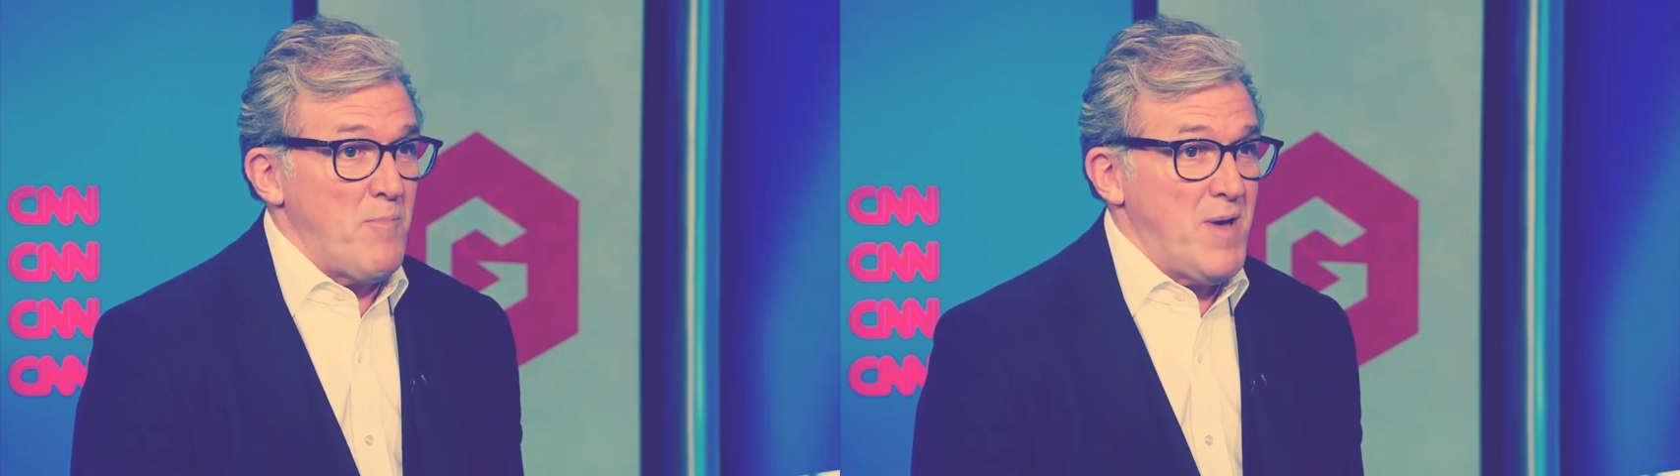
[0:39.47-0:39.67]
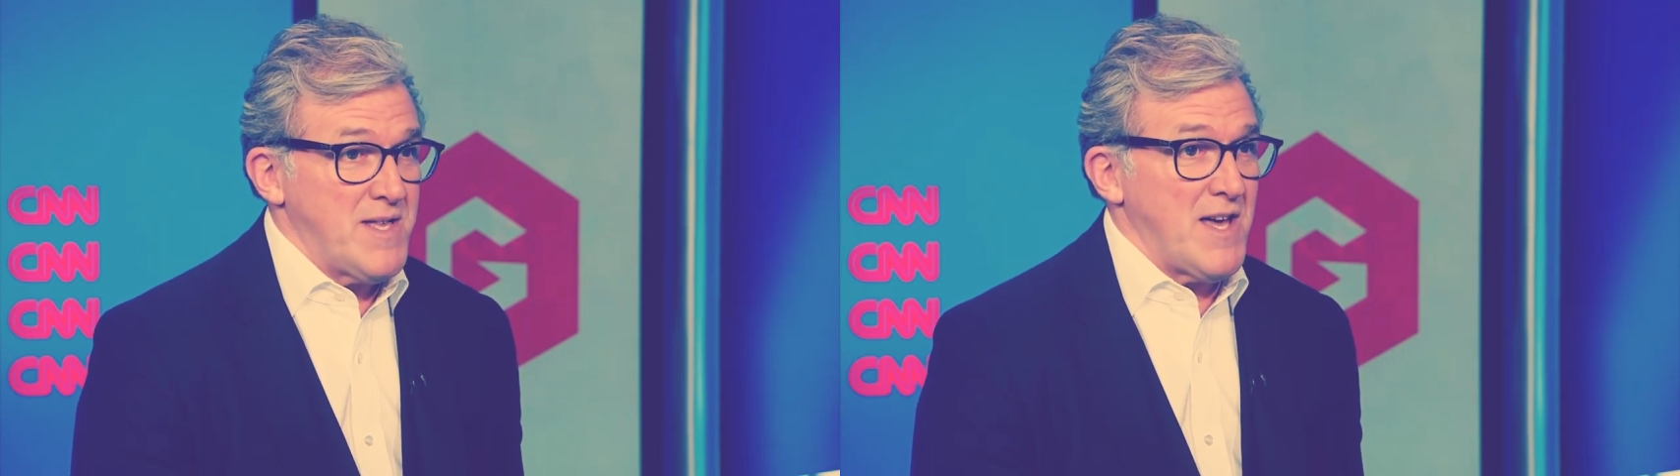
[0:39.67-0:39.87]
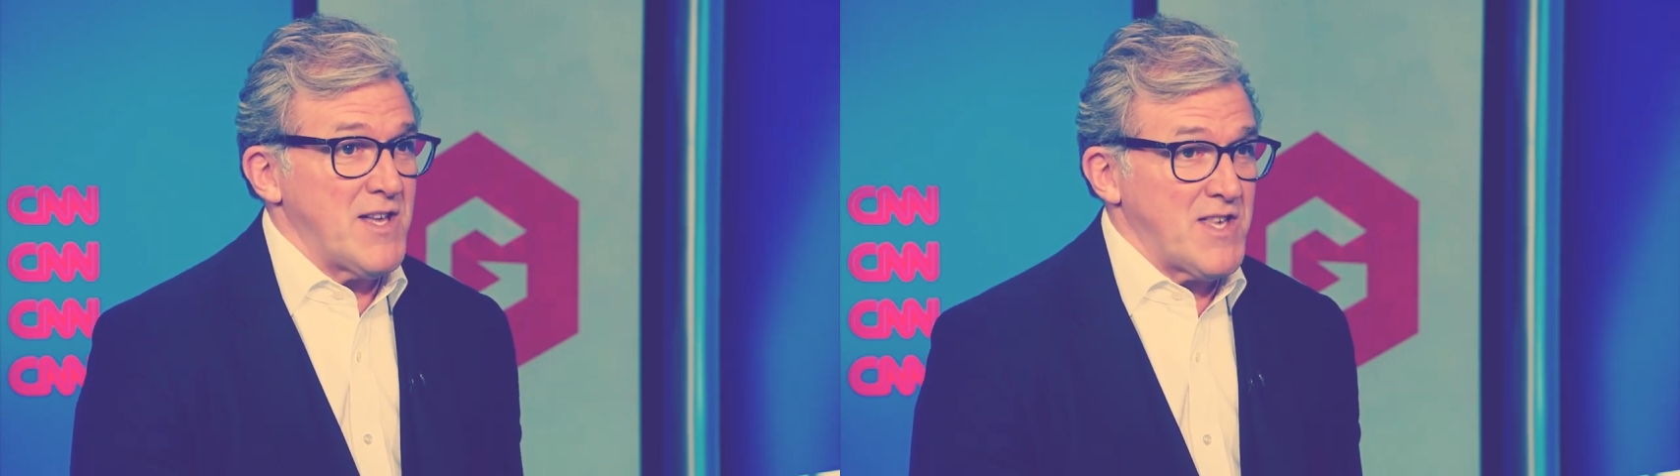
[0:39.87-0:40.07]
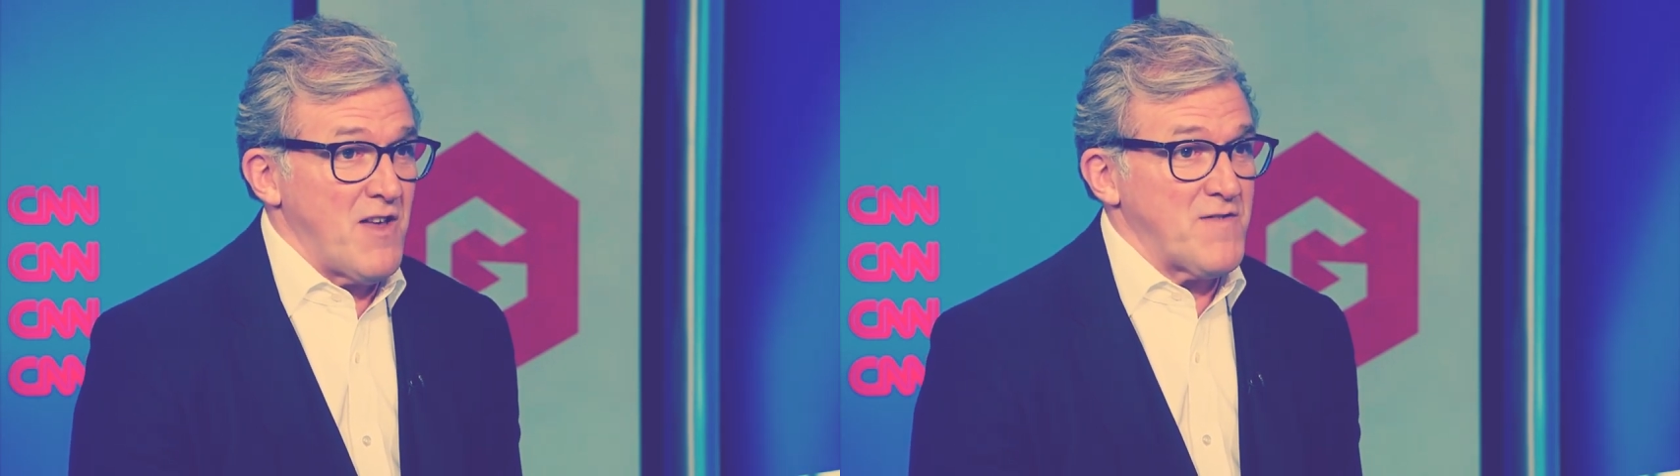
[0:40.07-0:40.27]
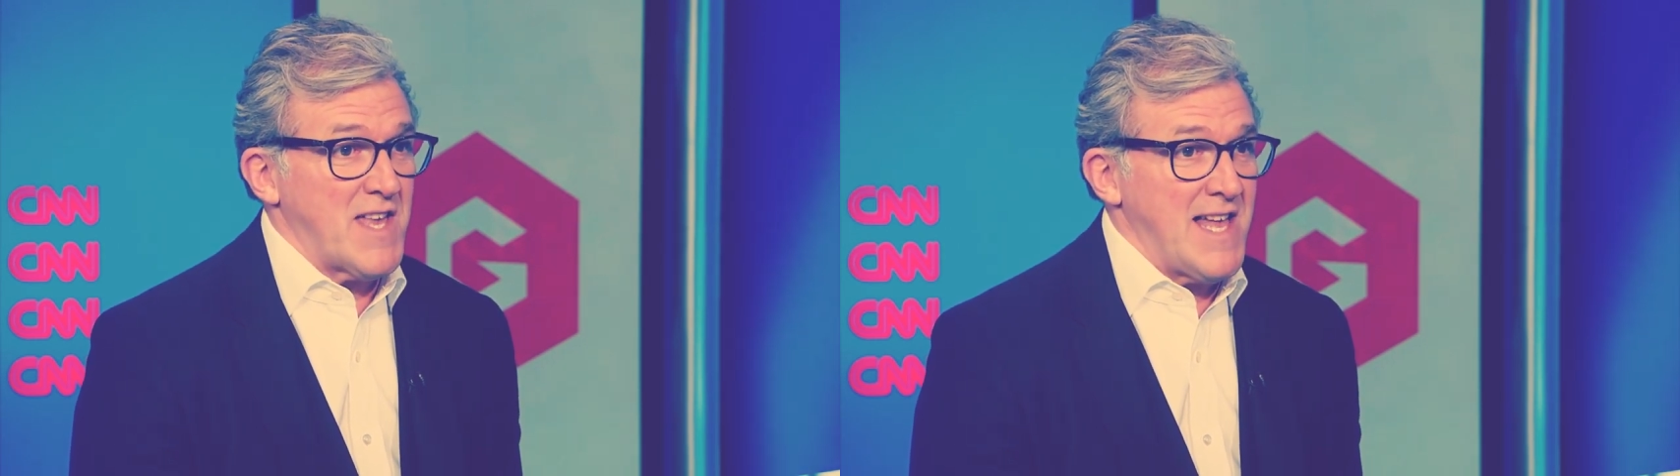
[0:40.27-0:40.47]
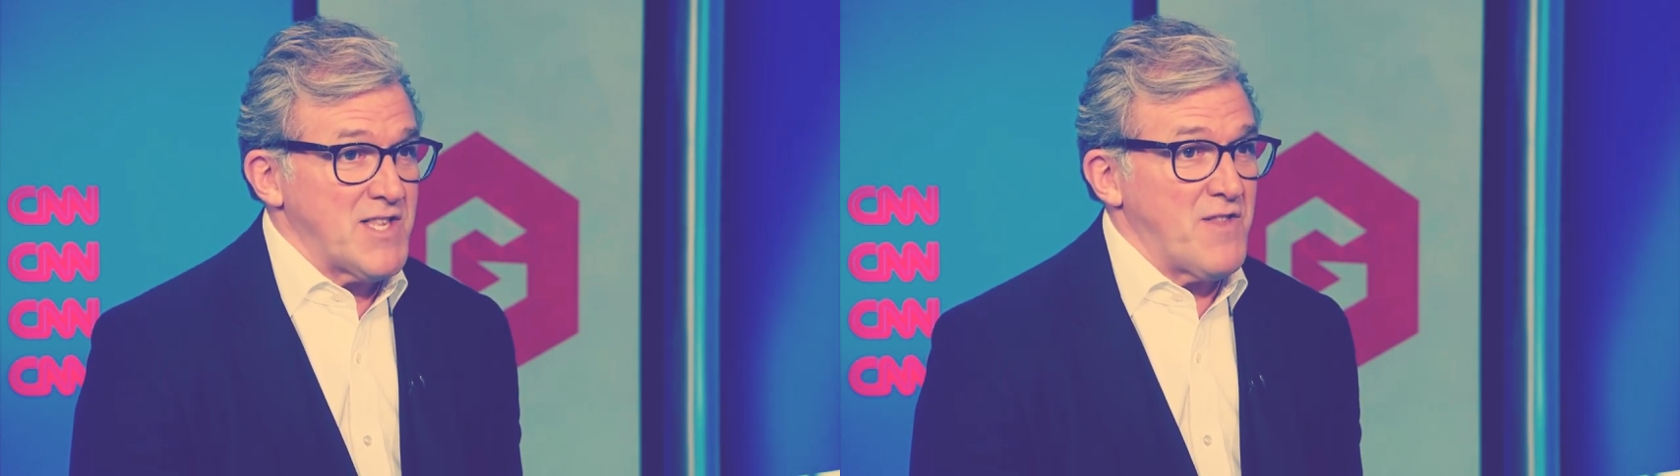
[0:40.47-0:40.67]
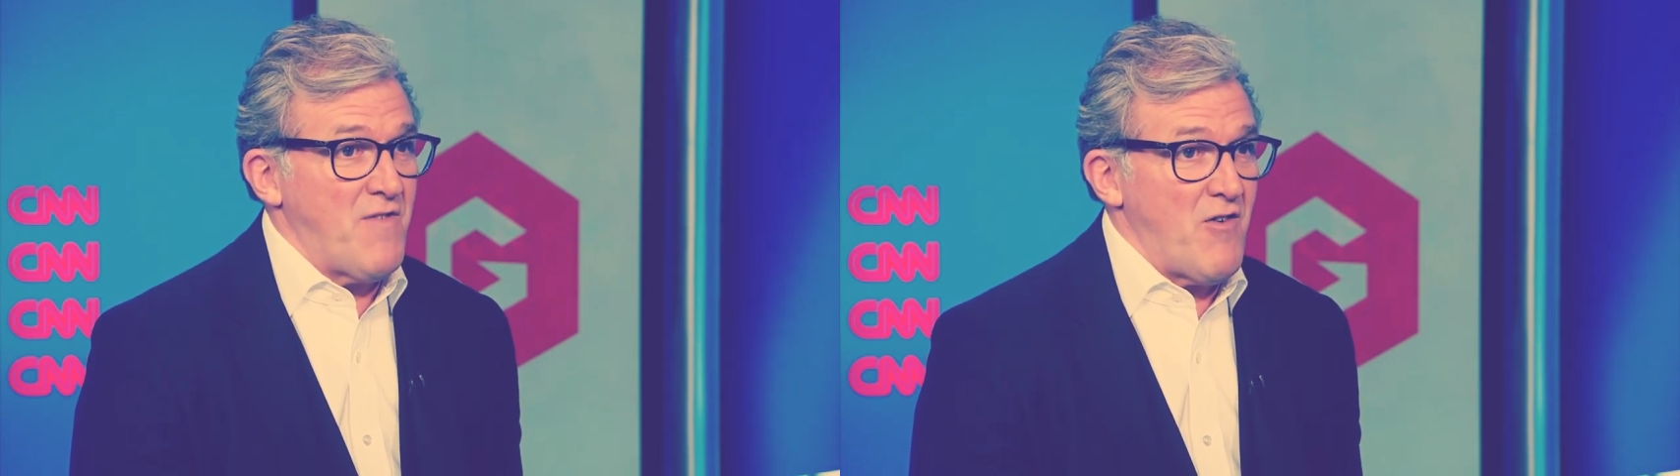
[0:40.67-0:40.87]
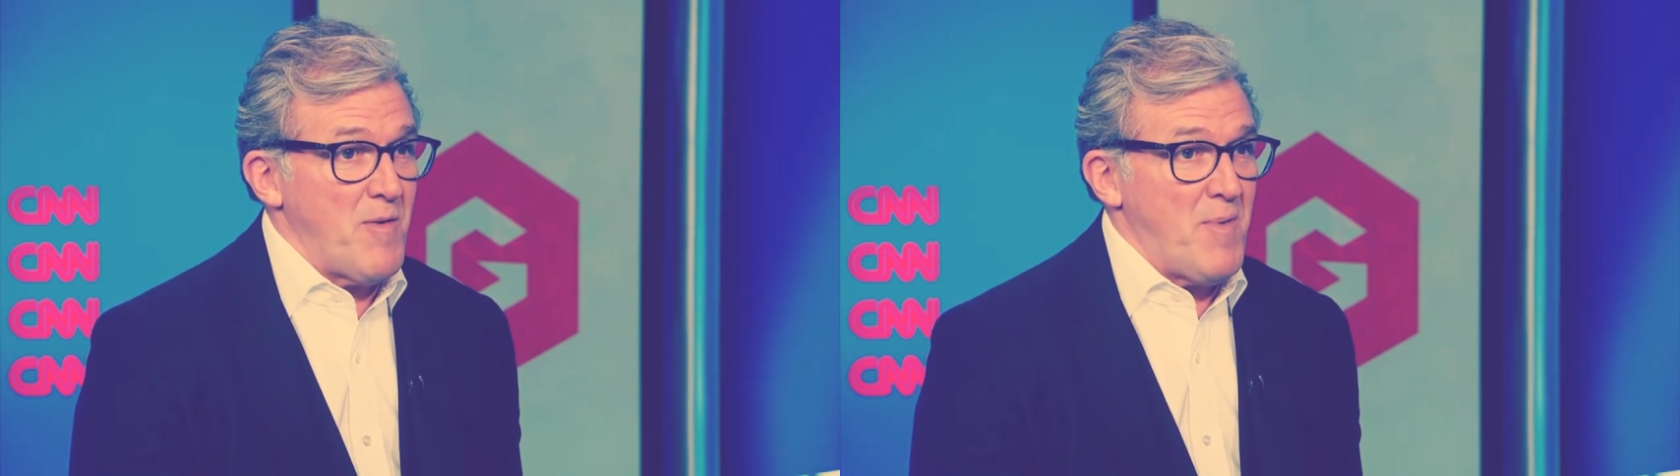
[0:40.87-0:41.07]
pit ourselves against the
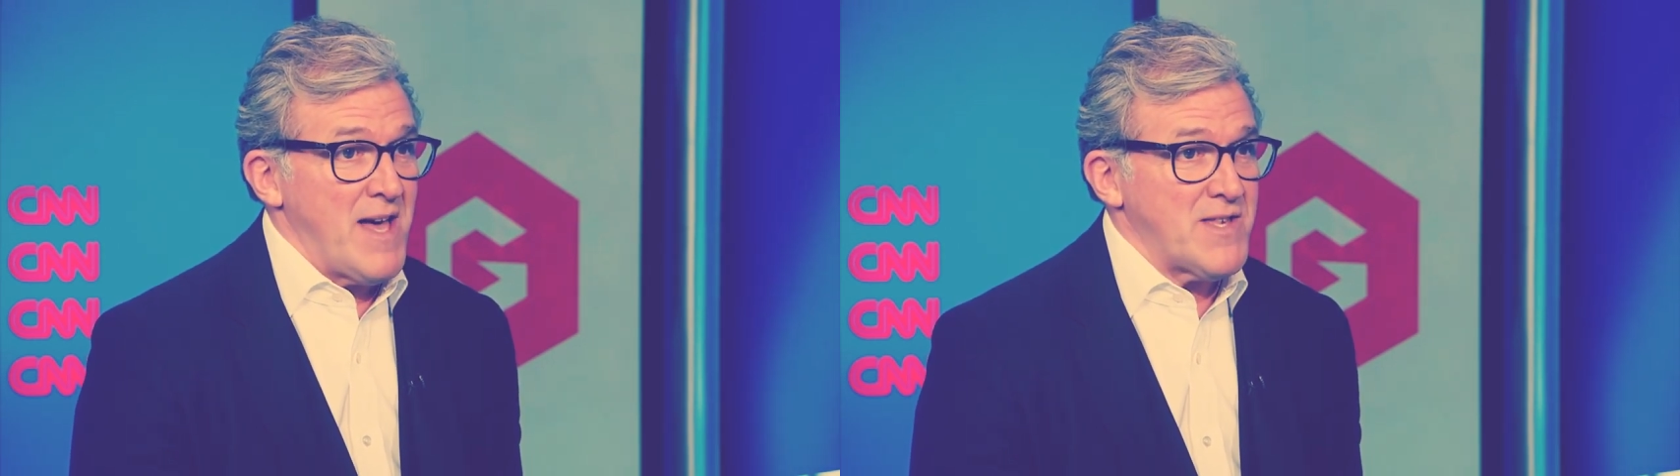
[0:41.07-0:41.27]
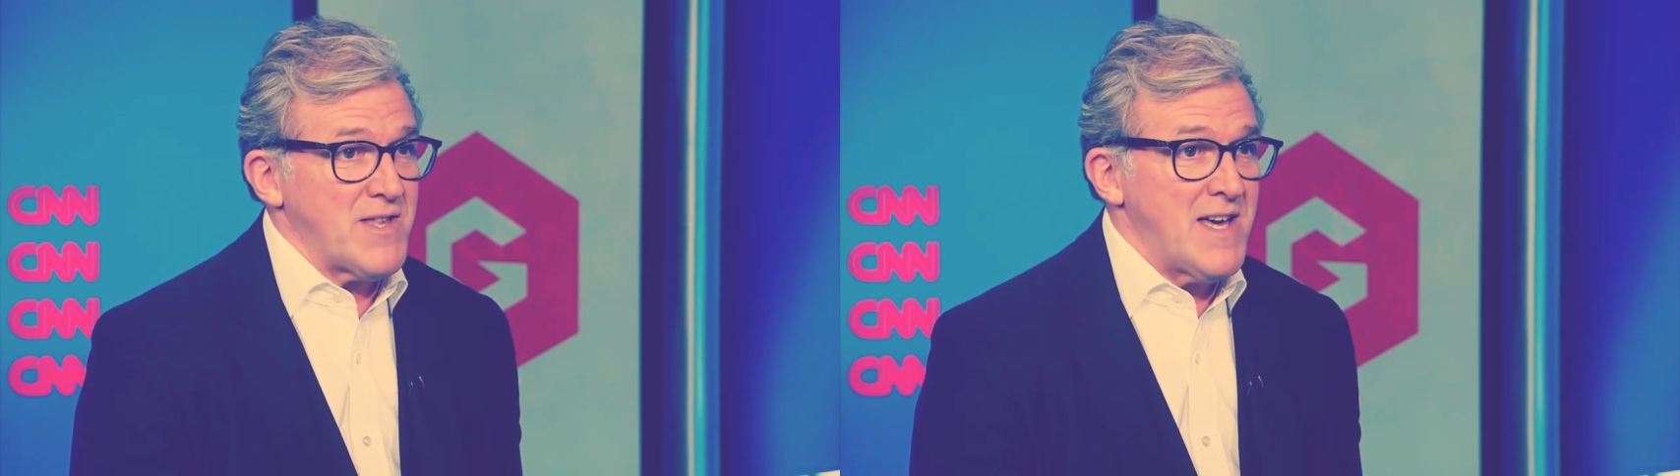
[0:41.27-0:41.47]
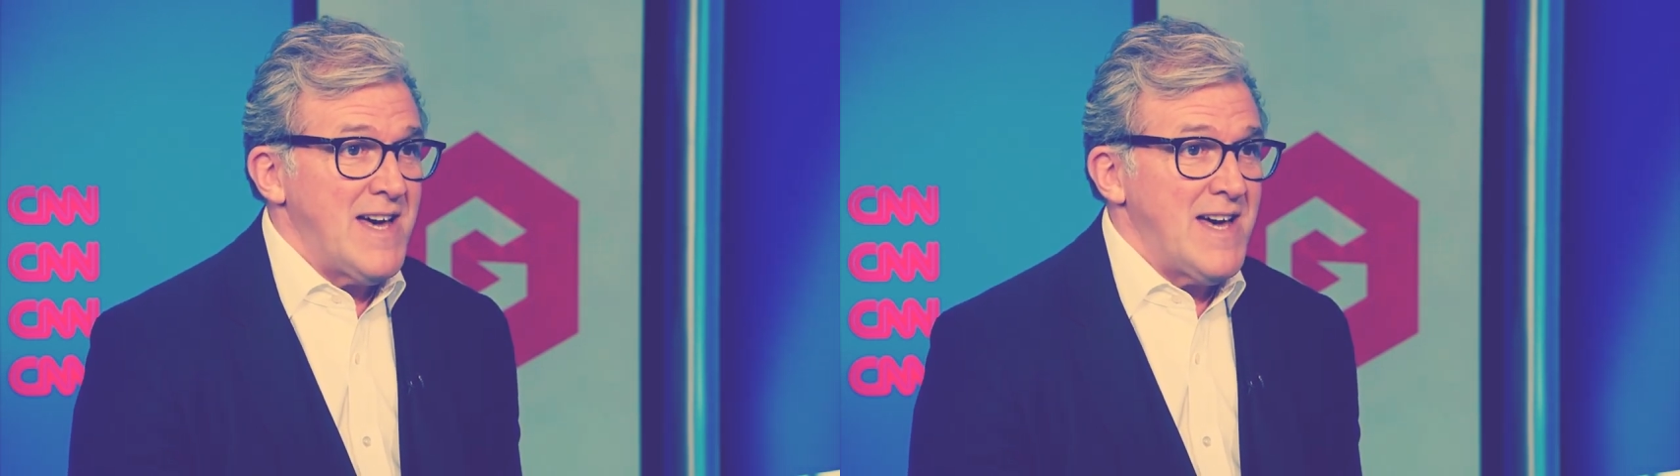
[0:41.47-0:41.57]
very best.